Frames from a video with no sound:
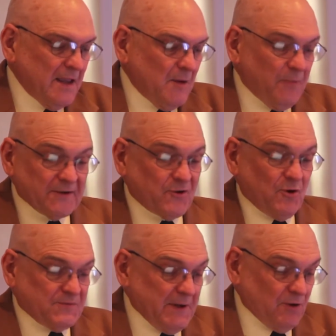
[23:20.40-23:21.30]
But of
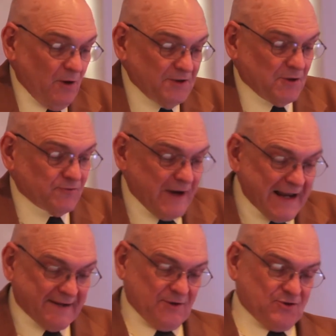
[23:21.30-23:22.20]
course, we can also
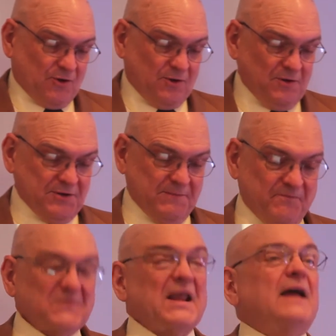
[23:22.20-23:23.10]
rank the journals
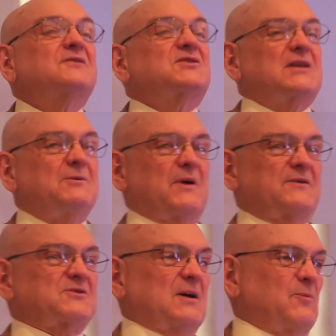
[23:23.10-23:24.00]
and see
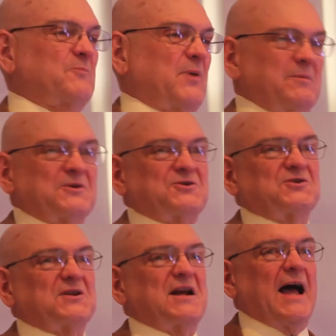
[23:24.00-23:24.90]
whether someone
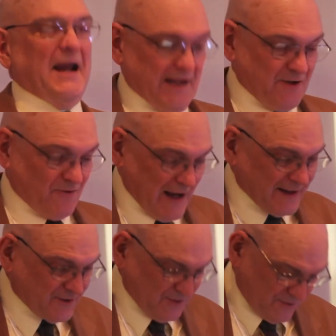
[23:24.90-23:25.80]
publishes in highly
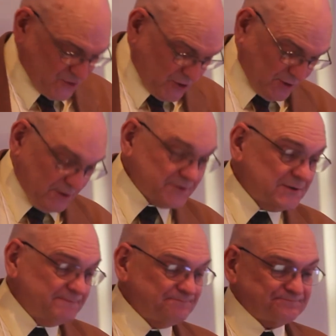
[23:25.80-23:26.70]
ranked
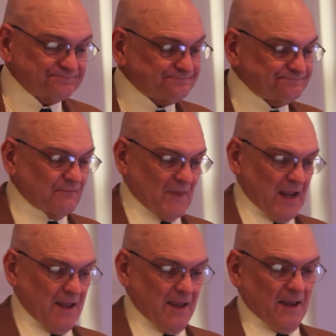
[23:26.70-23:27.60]
journals.
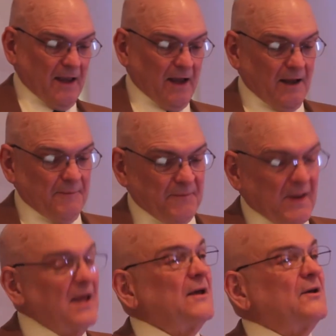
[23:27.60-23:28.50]
Um,
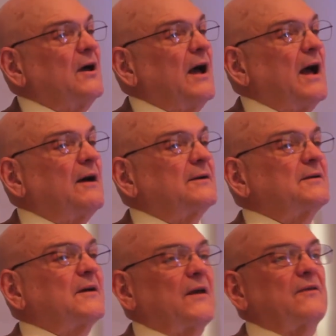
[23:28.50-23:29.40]

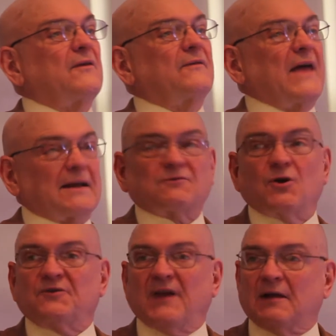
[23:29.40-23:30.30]
and that
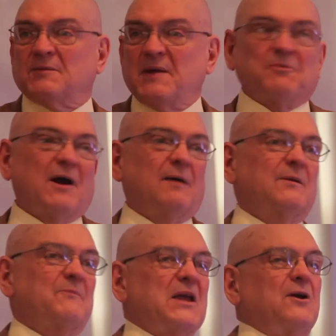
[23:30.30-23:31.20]
turns out to be a
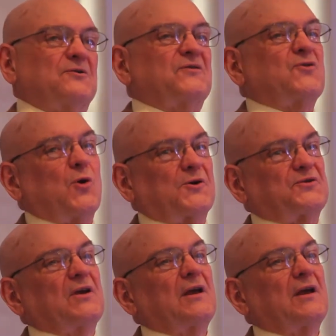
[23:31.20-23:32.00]
problem because, of course,